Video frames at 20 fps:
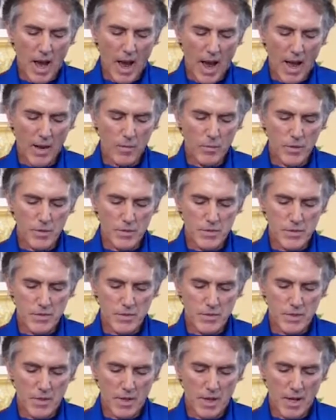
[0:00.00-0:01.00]
I
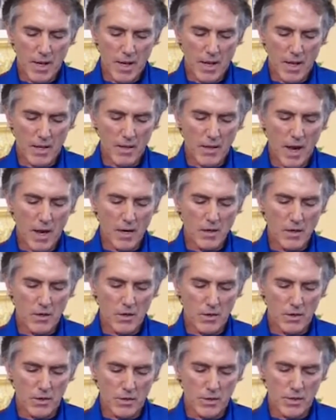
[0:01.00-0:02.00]
was an
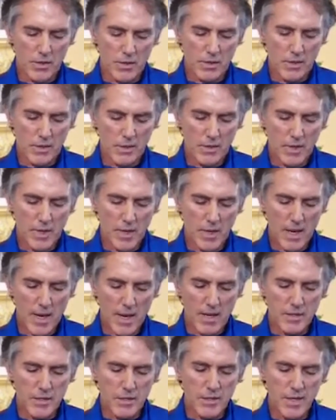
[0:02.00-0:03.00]
hungered,
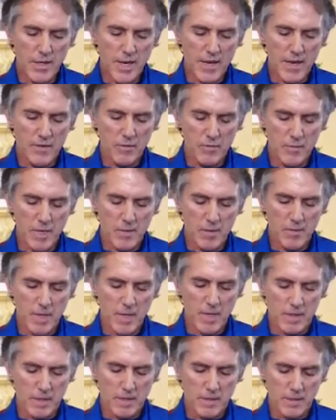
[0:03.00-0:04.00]
and ye gave me
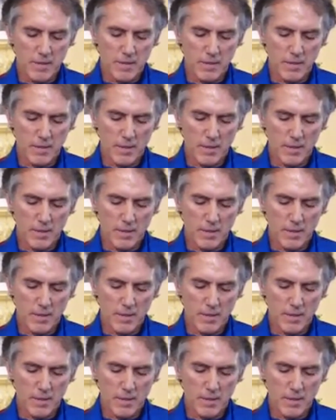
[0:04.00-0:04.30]
meat.